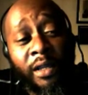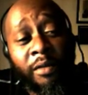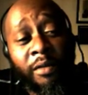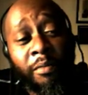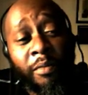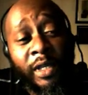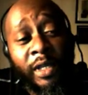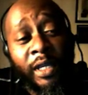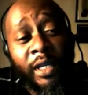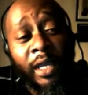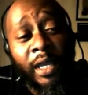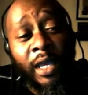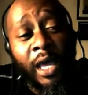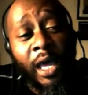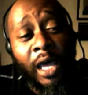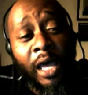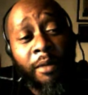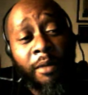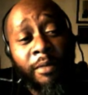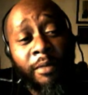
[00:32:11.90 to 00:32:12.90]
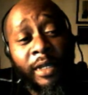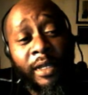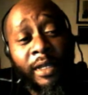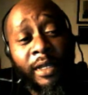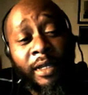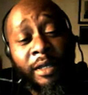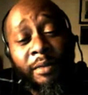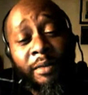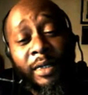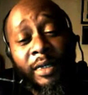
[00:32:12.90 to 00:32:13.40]
and I had to deal with
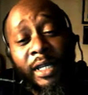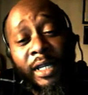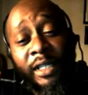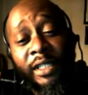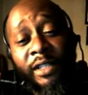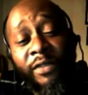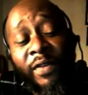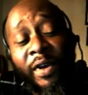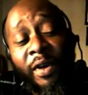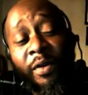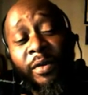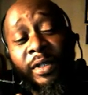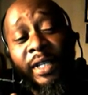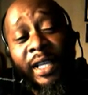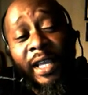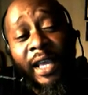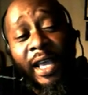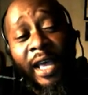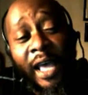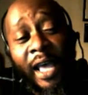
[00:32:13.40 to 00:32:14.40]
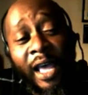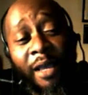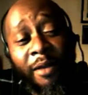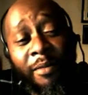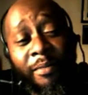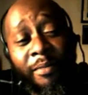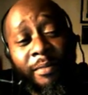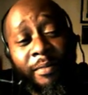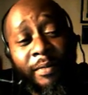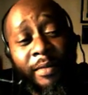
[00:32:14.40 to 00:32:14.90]
these type of
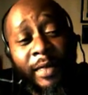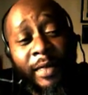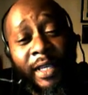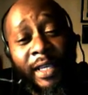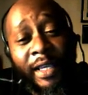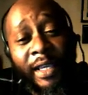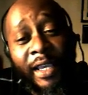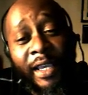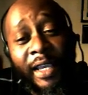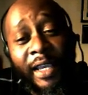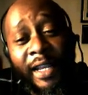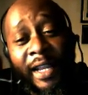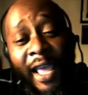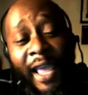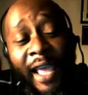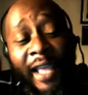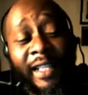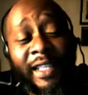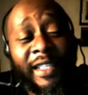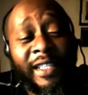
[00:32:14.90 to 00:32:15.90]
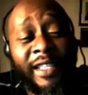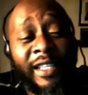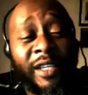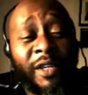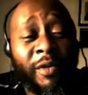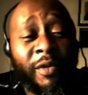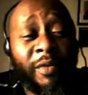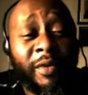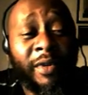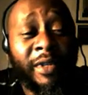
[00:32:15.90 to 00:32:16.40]
people all the
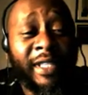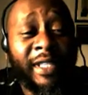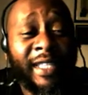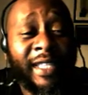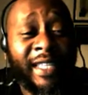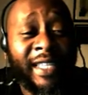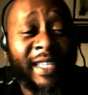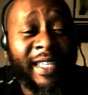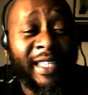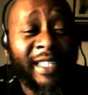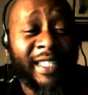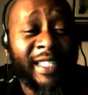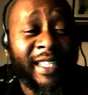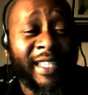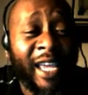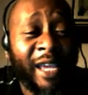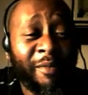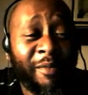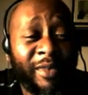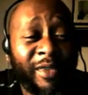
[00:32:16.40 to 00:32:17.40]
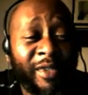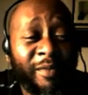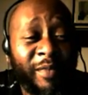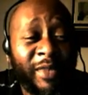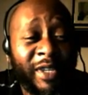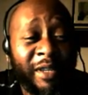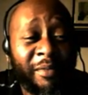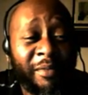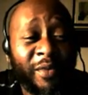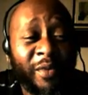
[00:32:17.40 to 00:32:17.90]
time,
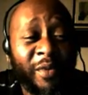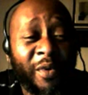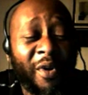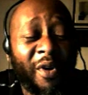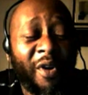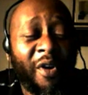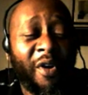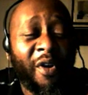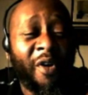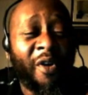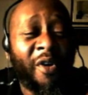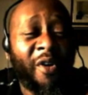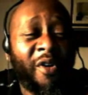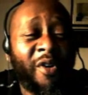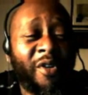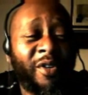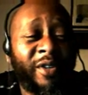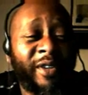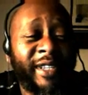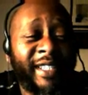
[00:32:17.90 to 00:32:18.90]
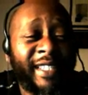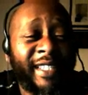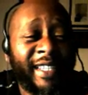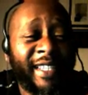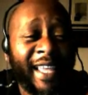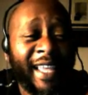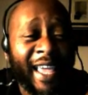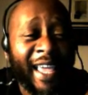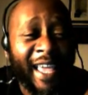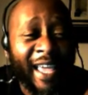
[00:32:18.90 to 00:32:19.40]
98% of the
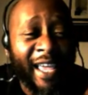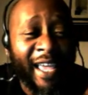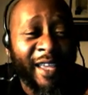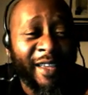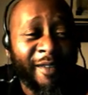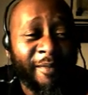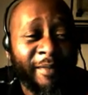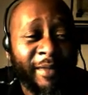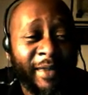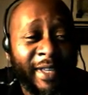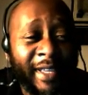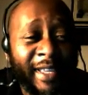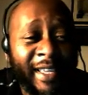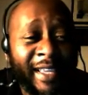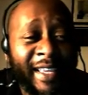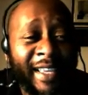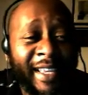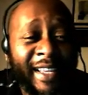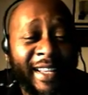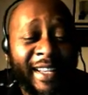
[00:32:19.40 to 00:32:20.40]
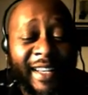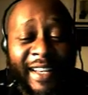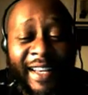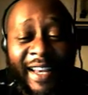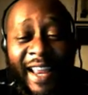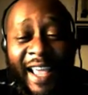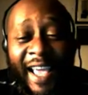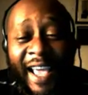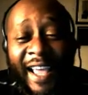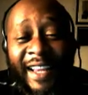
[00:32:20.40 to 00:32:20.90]
people that you run into you are
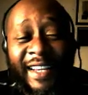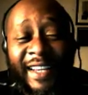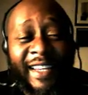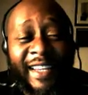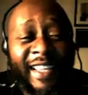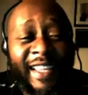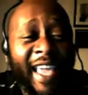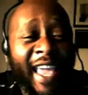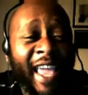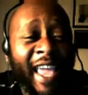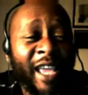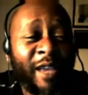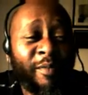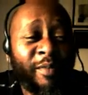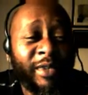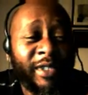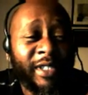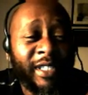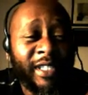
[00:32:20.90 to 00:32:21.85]
lying to you.